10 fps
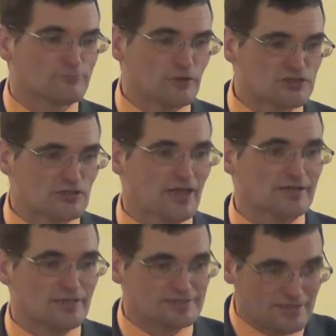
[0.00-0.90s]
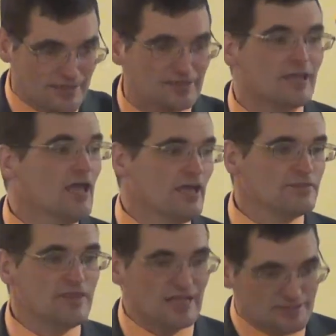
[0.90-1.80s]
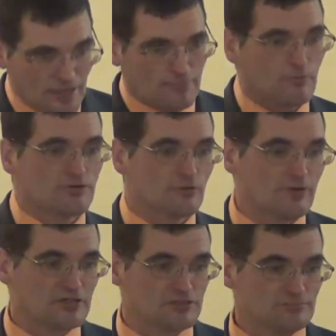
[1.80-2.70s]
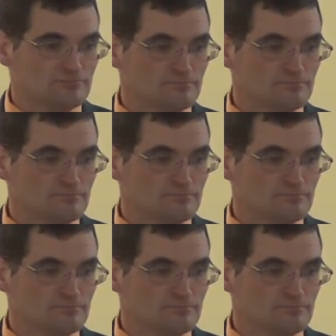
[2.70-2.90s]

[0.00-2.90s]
preached it like this and how that's upward correction.